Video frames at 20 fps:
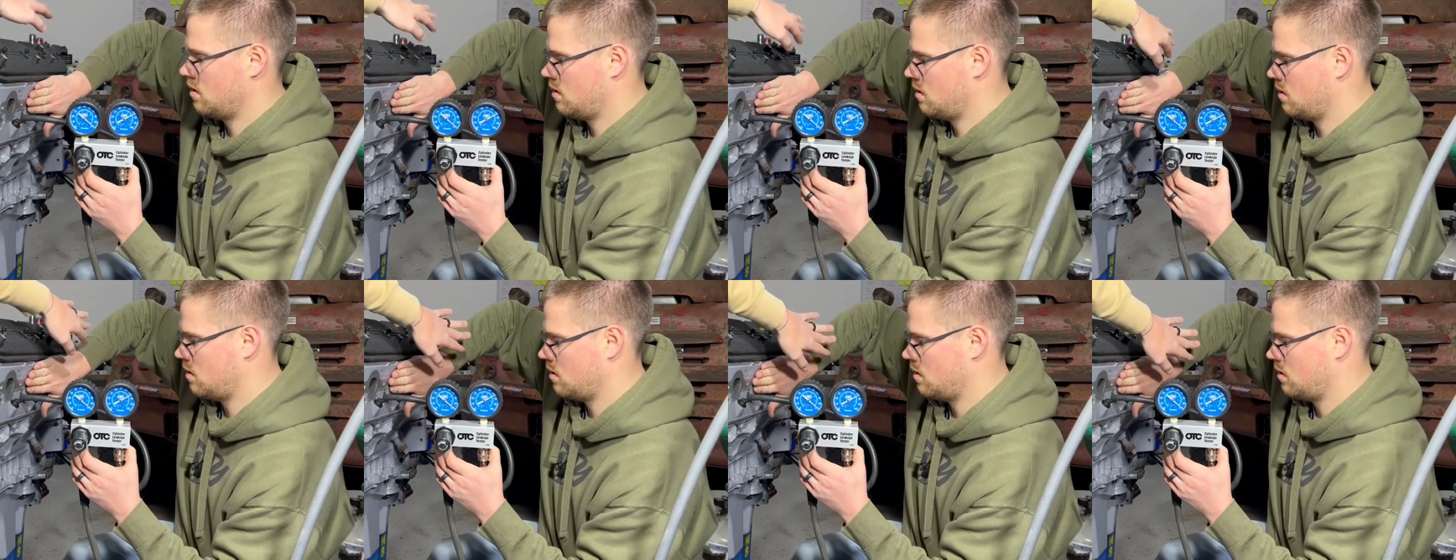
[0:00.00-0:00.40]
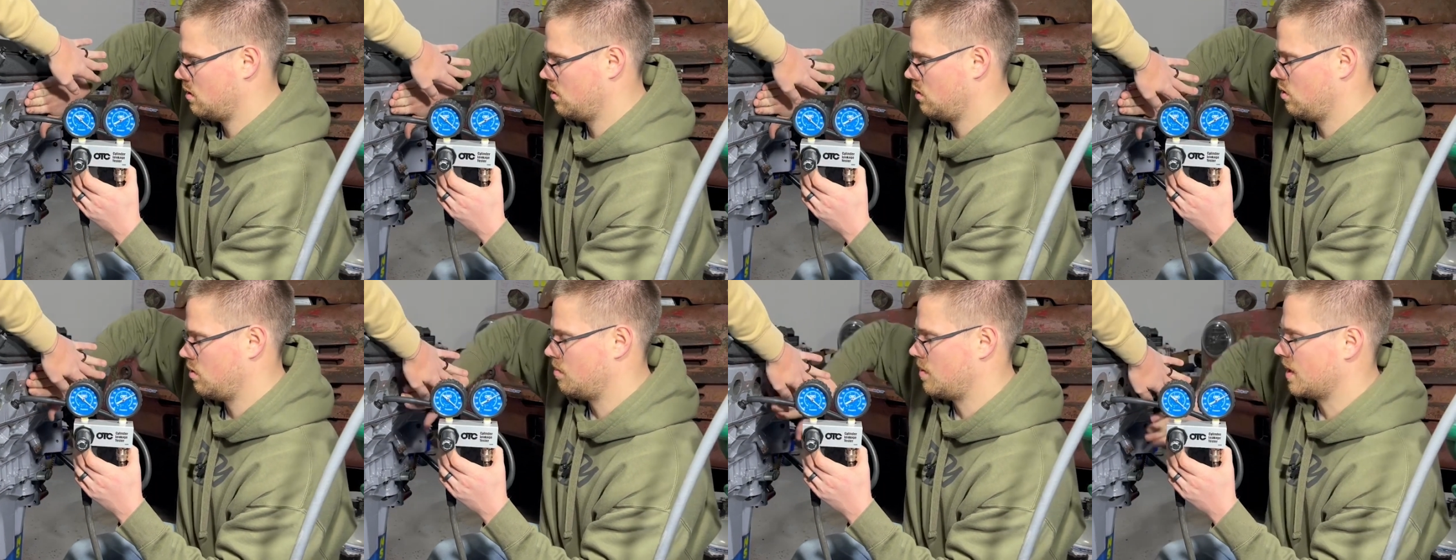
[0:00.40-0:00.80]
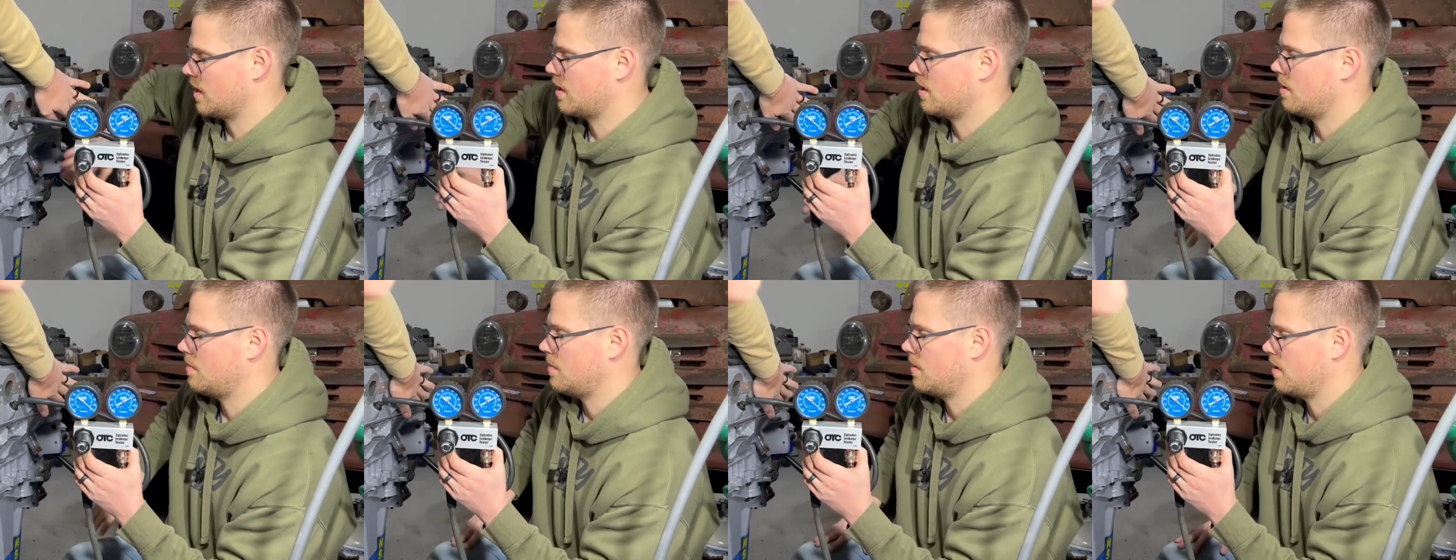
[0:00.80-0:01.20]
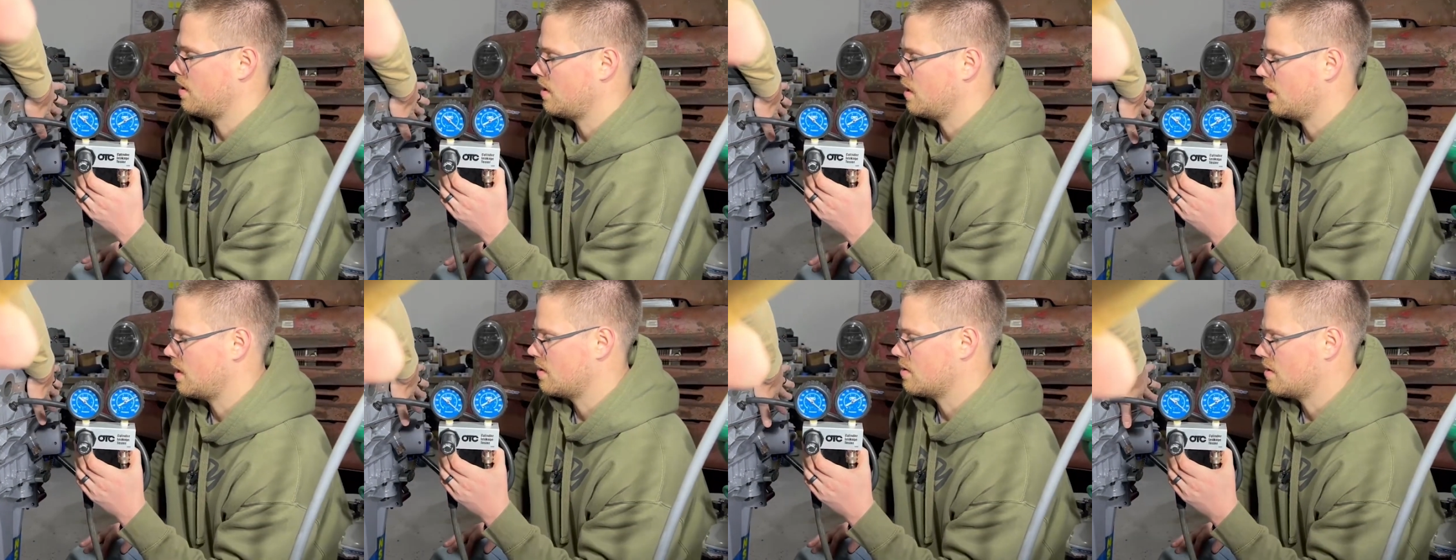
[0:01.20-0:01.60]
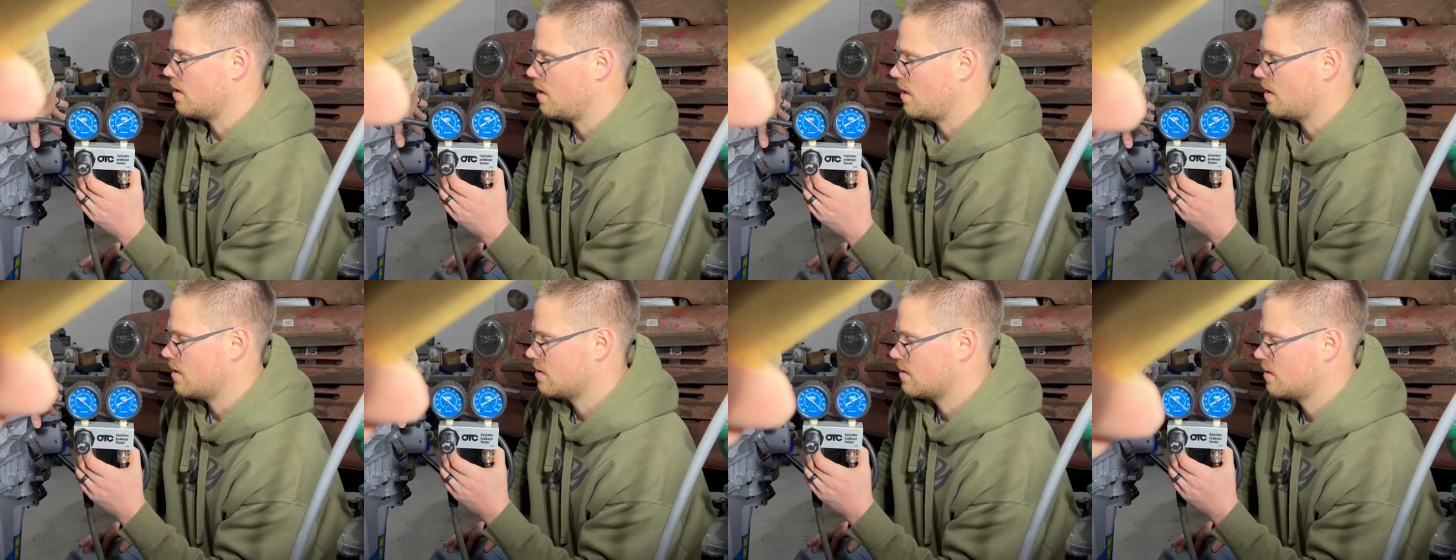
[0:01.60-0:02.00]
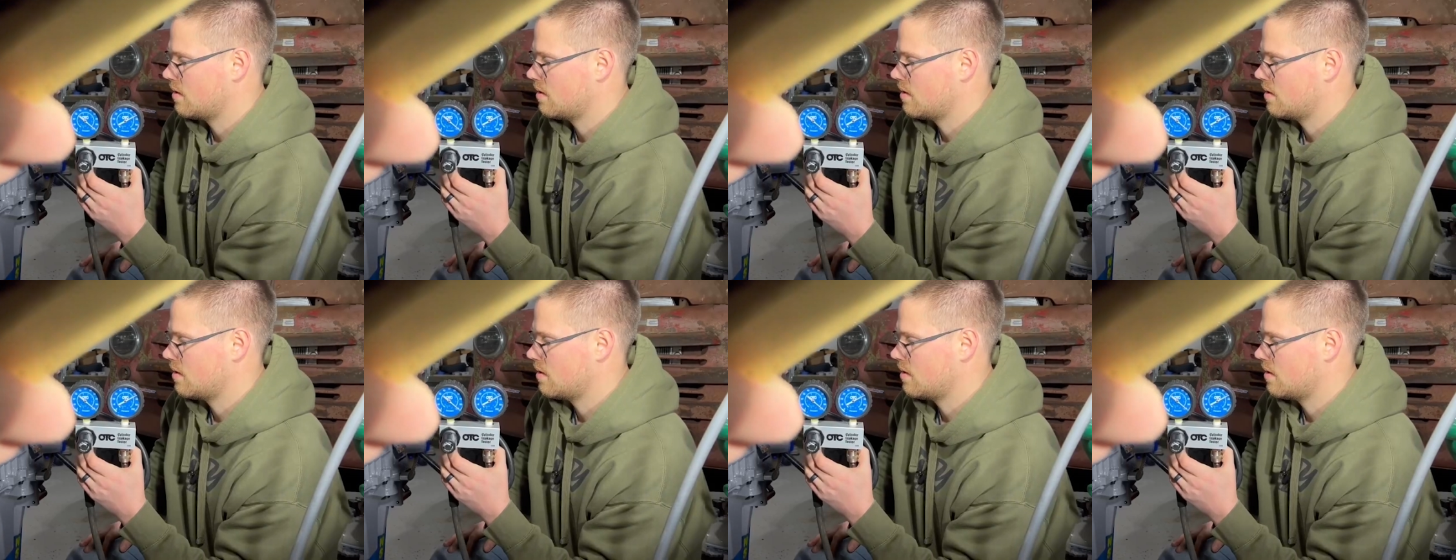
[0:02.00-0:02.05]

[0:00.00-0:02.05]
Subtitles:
A little bit coming on the exhaust.